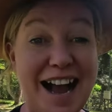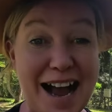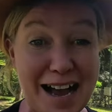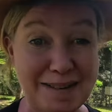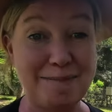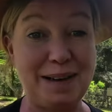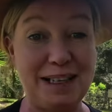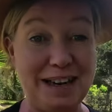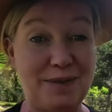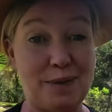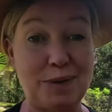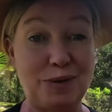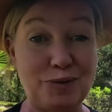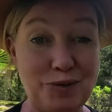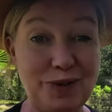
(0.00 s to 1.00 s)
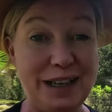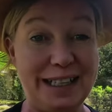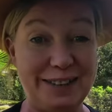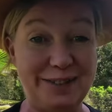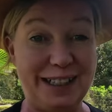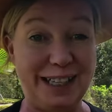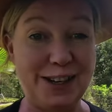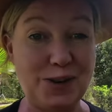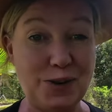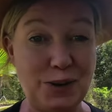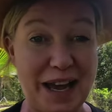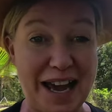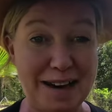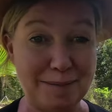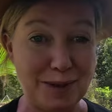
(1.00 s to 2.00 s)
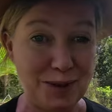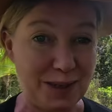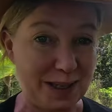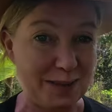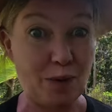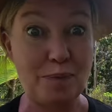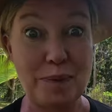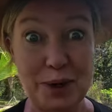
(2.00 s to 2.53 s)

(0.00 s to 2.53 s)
Unbelievable, really, really cool animals or